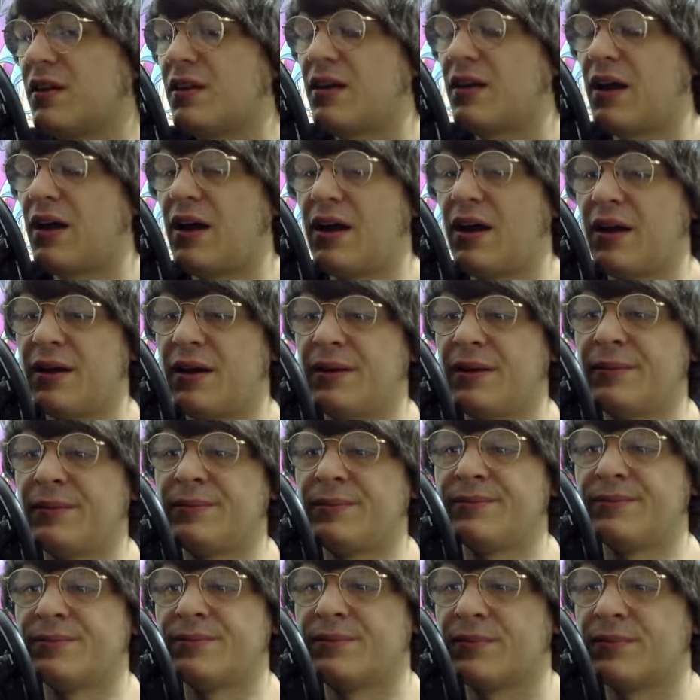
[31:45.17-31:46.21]

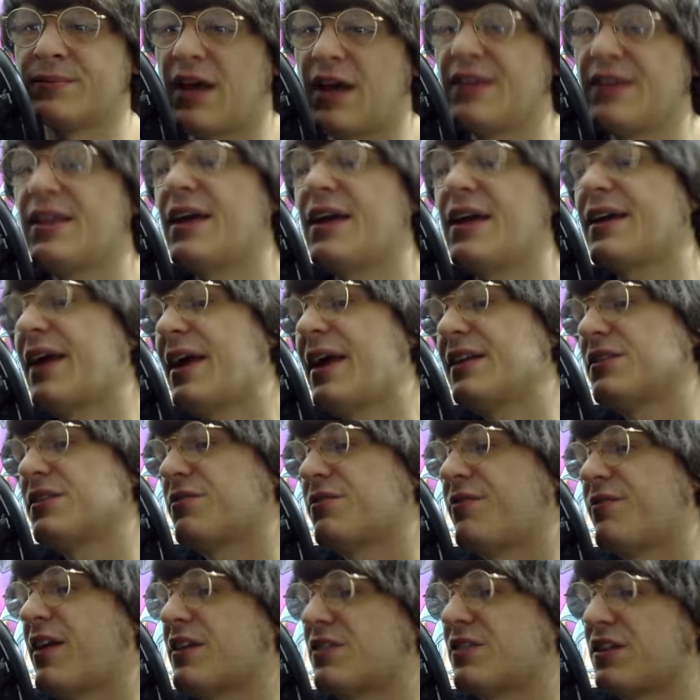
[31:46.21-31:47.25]
And that gains
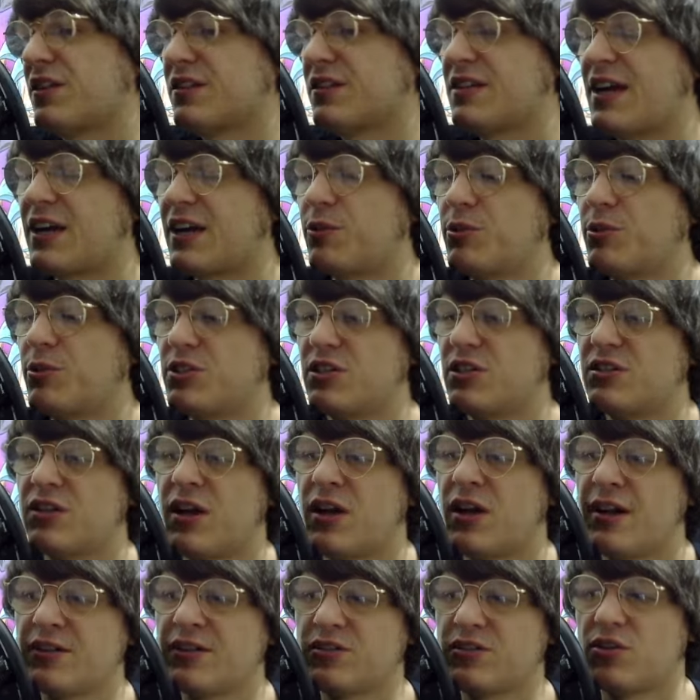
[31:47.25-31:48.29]
1000 attack, which is
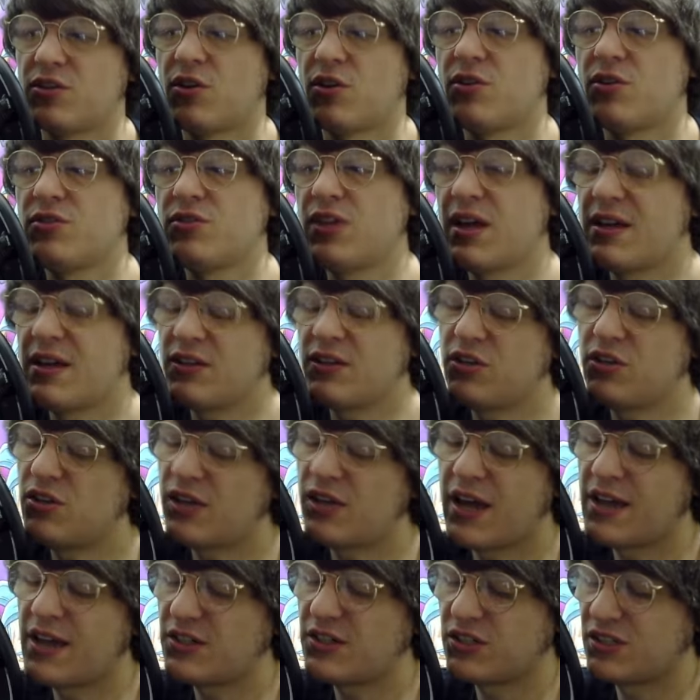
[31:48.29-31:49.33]
nice. So yeah, you
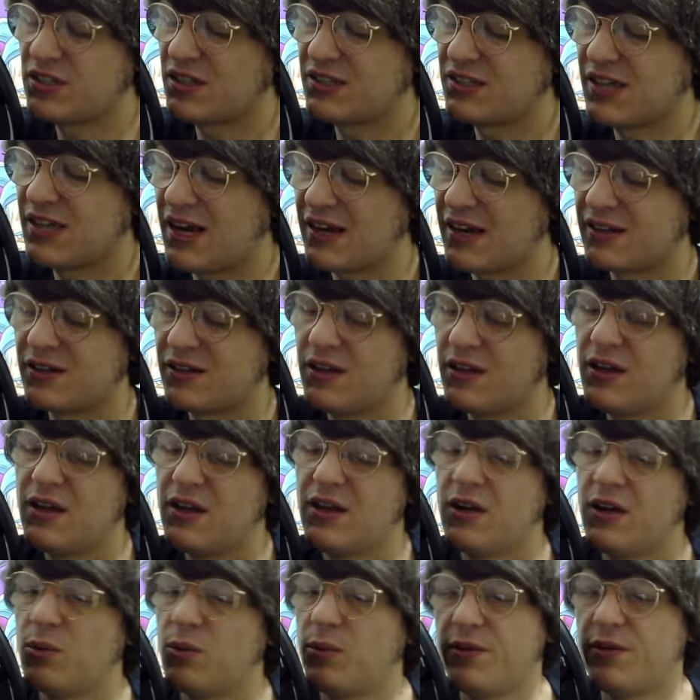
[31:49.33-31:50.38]
can just attack
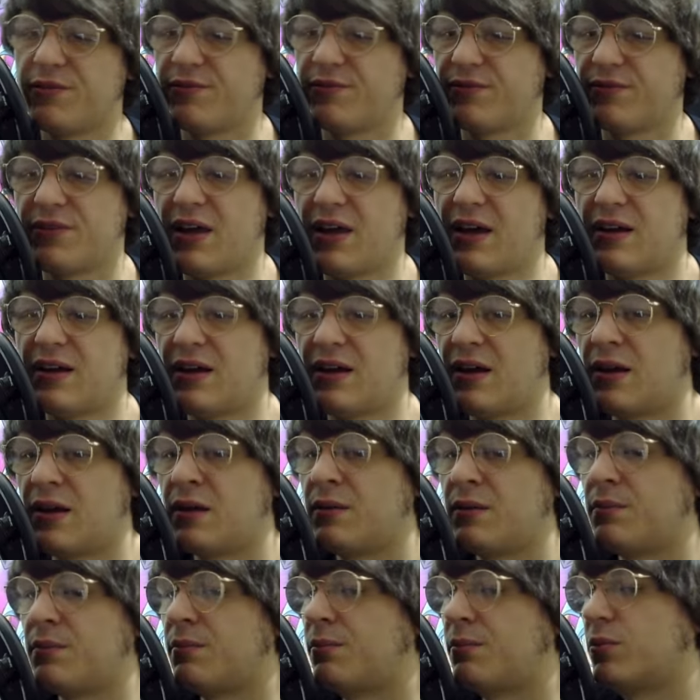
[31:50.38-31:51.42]
with that
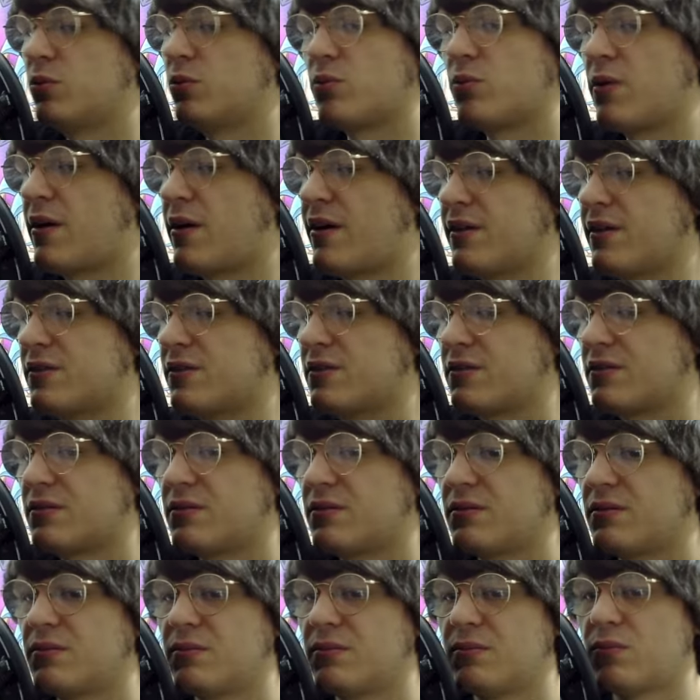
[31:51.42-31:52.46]
Blue Eyes
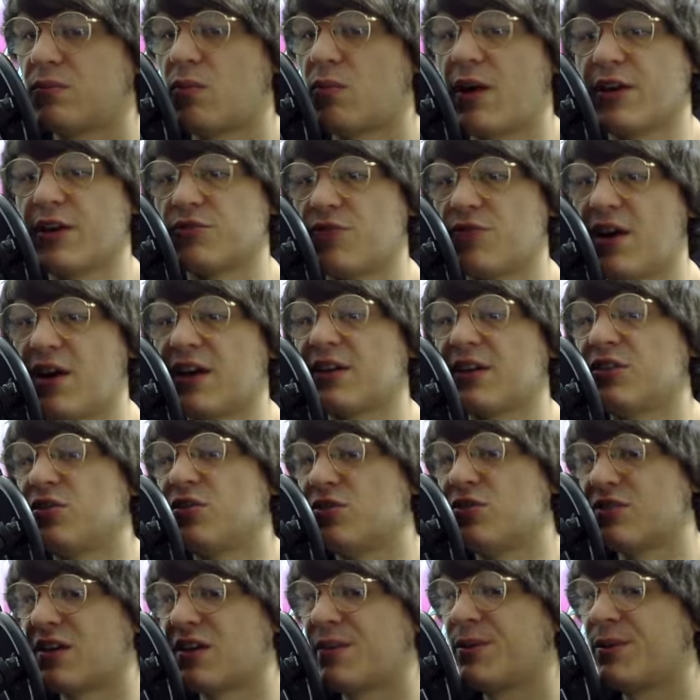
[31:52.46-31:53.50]
White Dragon you
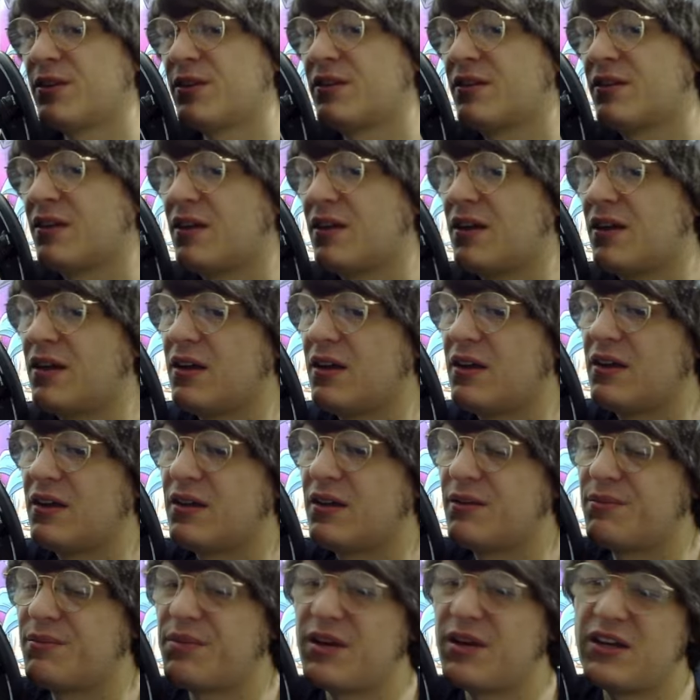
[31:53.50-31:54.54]
summon.
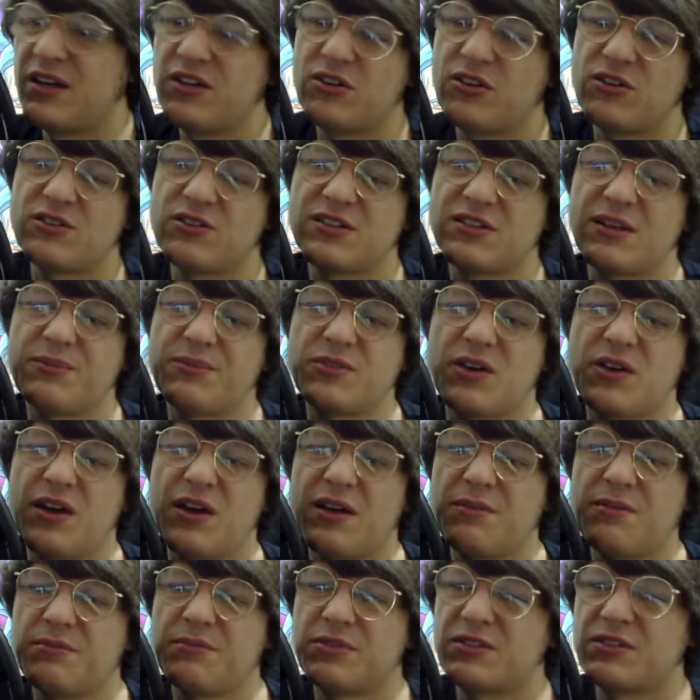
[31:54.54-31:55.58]
But, you know,
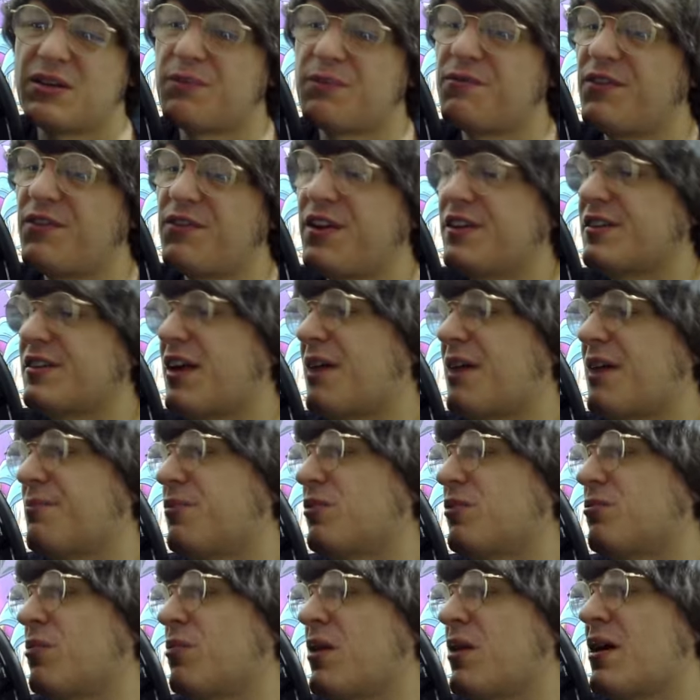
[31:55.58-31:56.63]
sometimes some things
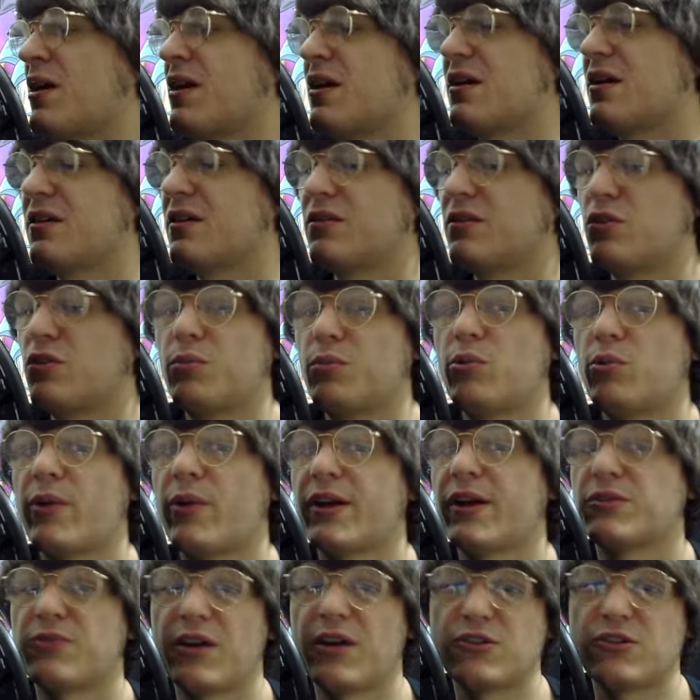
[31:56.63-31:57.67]
happen where your Blue
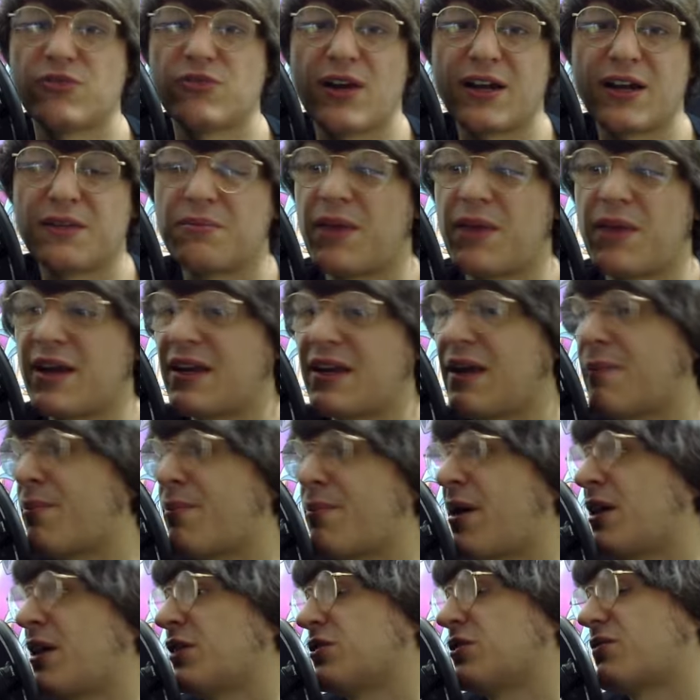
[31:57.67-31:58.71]
Eyes White Dragon might get
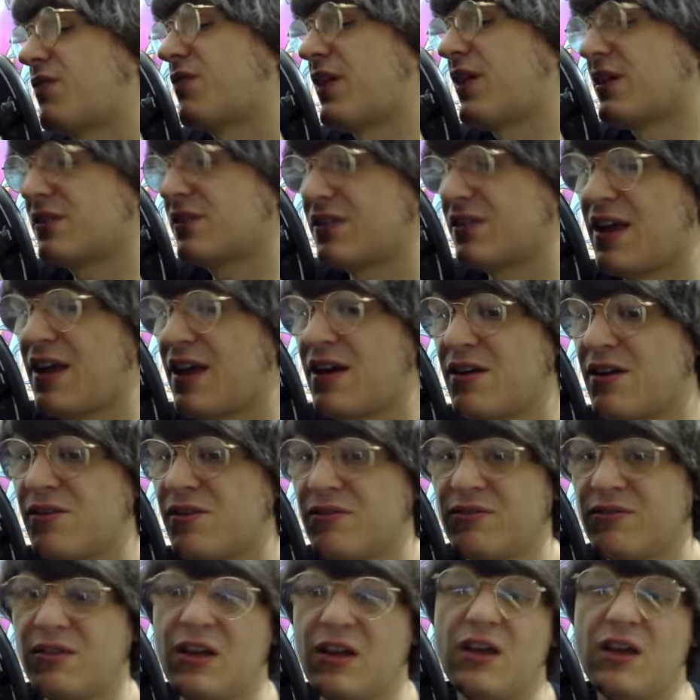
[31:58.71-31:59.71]
banished face down.